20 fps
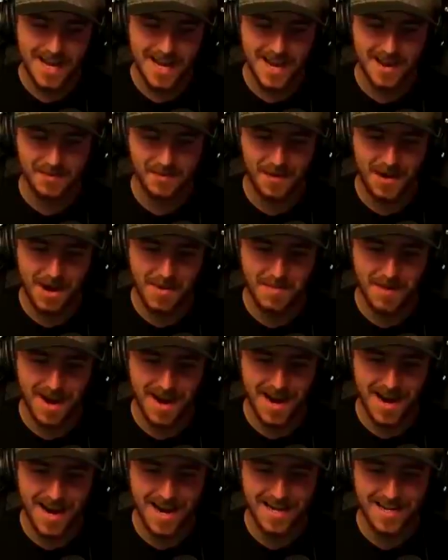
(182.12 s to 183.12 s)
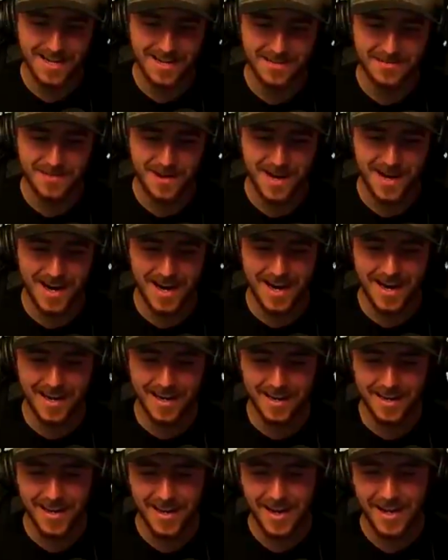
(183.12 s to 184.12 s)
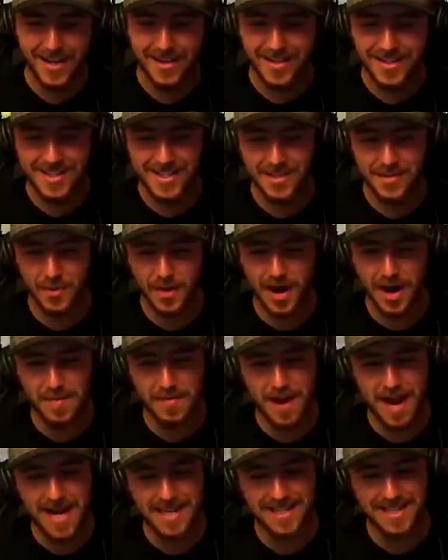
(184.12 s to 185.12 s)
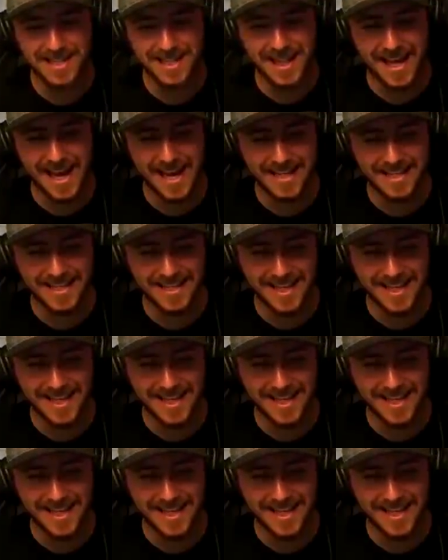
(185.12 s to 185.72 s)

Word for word: I'm right behind you, bud. This is where I passed you last